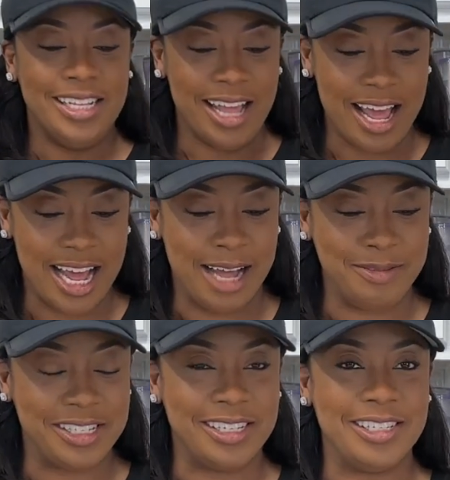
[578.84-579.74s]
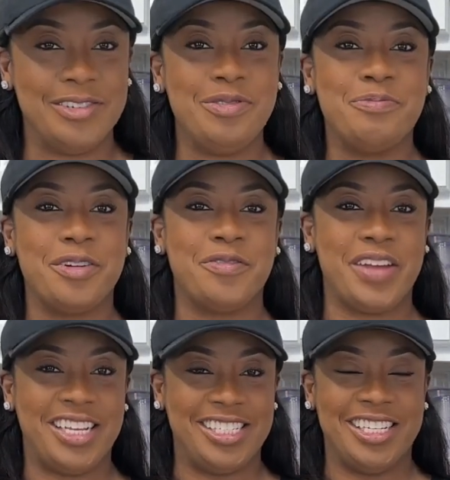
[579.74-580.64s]
Absolute
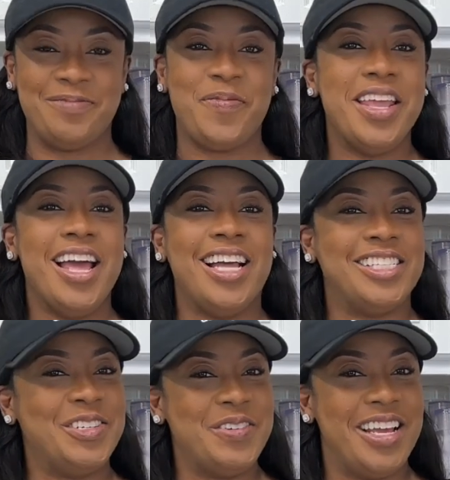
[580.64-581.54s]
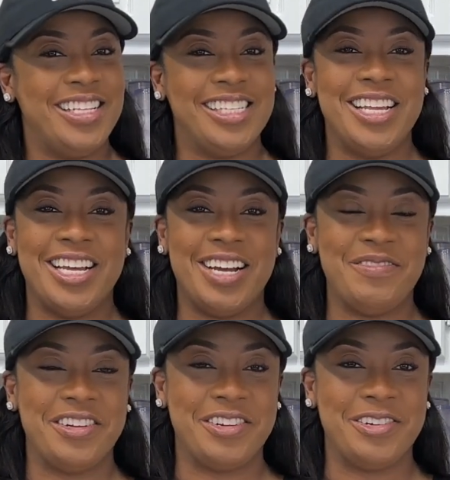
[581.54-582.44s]
perfection. As always, I'm
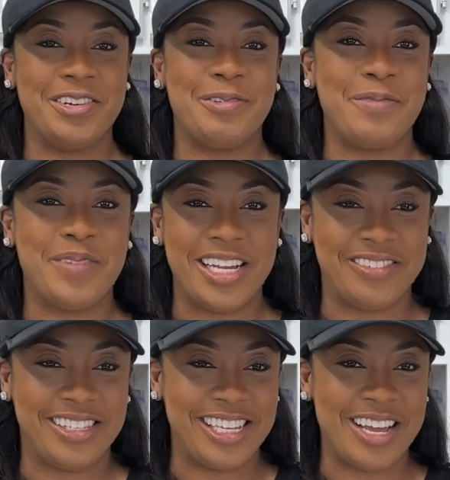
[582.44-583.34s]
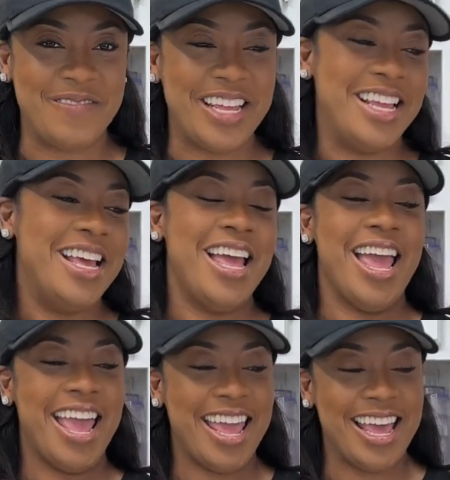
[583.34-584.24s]
your girl, Quick Bites with Tammy,
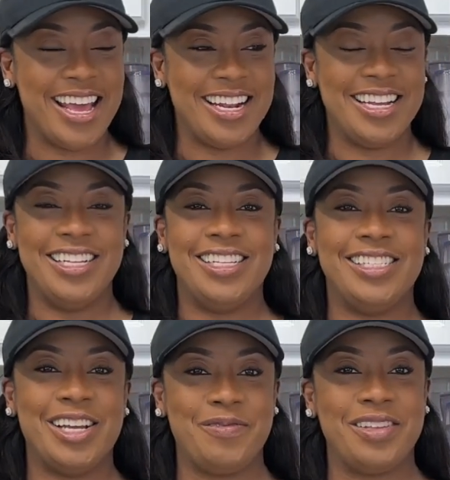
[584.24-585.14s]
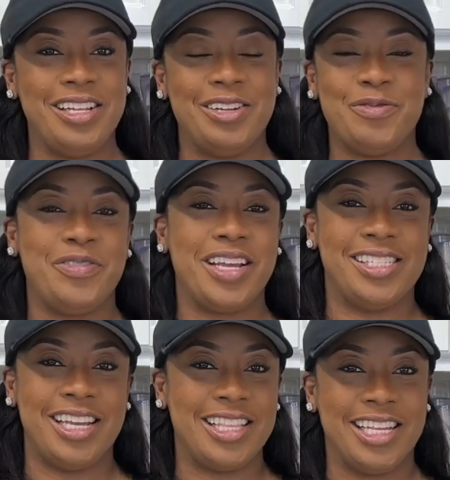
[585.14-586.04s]
and definitely don't forget
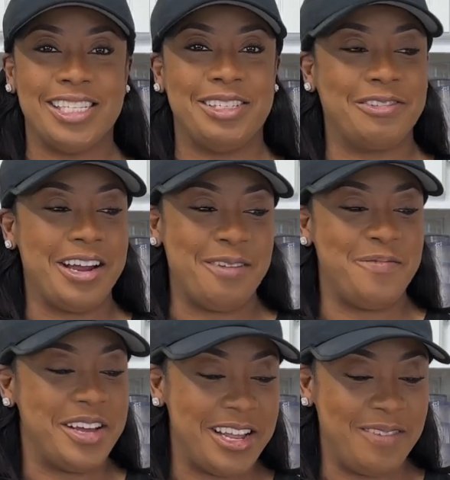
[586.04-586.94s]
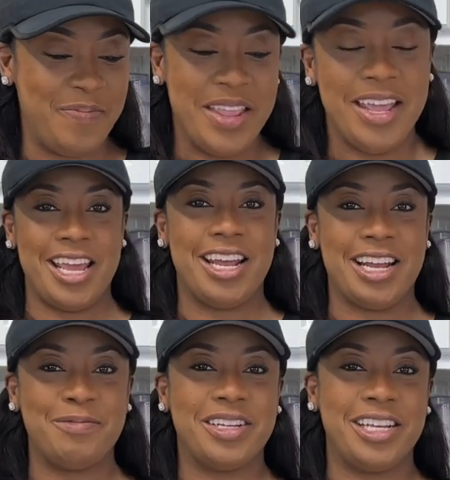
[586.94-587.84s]
to hit that subscribe button, and
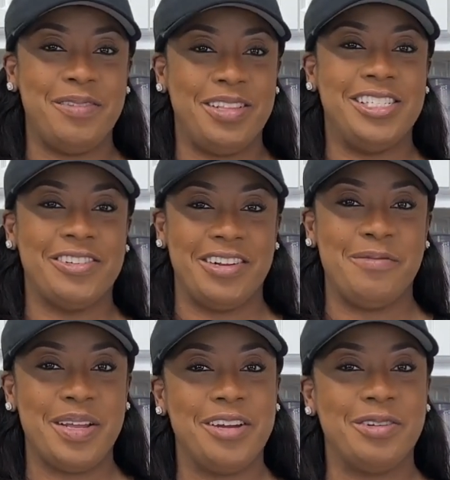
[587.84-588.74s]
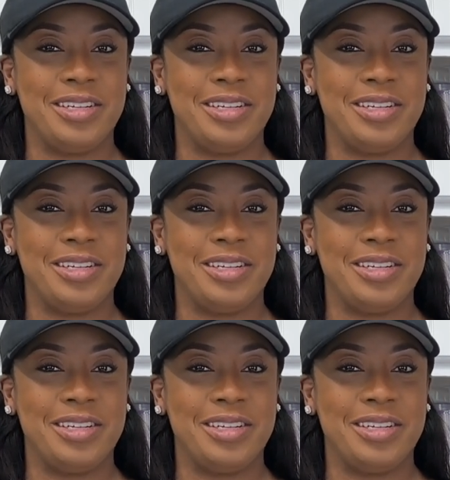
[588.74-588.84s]
I'm going to keep these 30 minutes